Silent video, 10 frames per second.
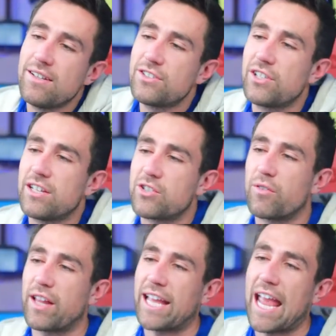So it's sort
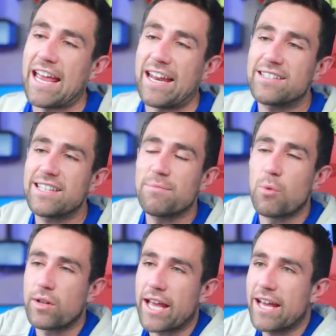of like annexing
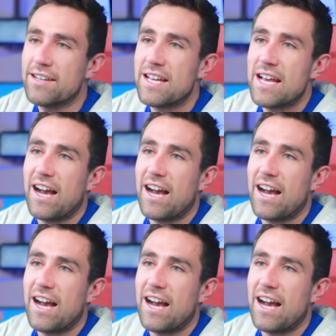more land.